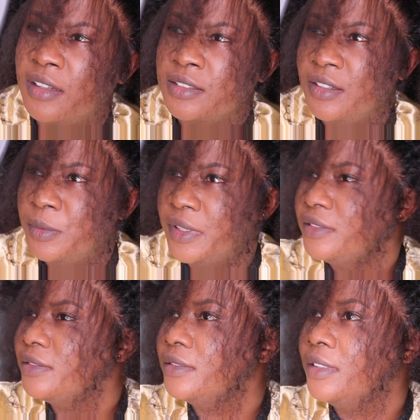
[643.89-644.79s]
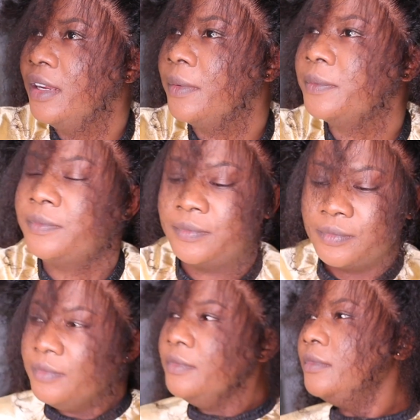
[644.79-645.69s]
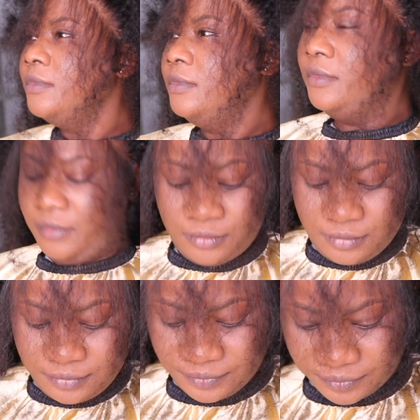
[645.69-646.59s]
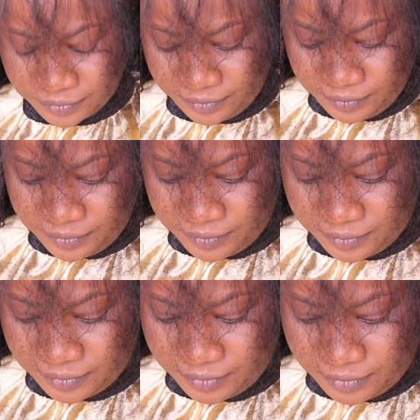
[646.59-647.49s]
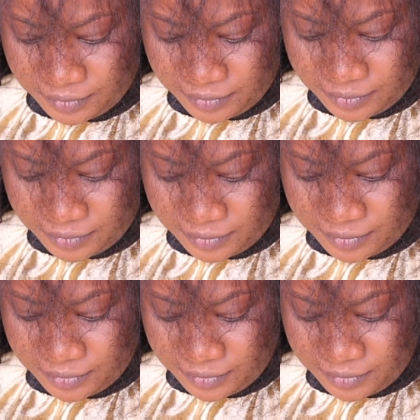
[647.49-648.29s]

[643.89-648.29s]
After pressing out the front, it's time to give her a part.